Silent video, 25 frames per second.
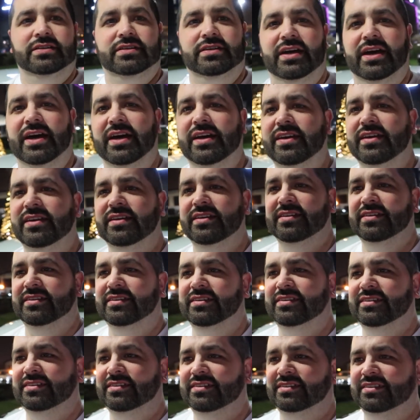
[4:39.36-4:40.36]
Hey?
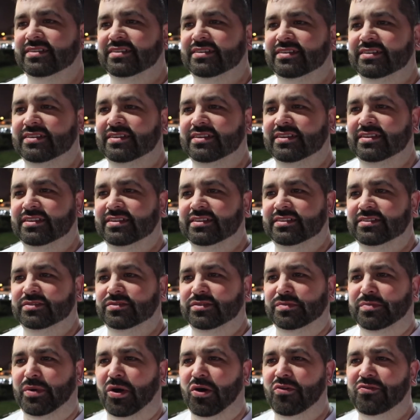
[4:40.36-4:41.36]

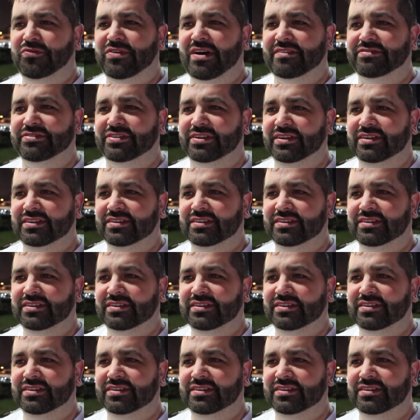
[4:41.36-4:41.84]
We both have.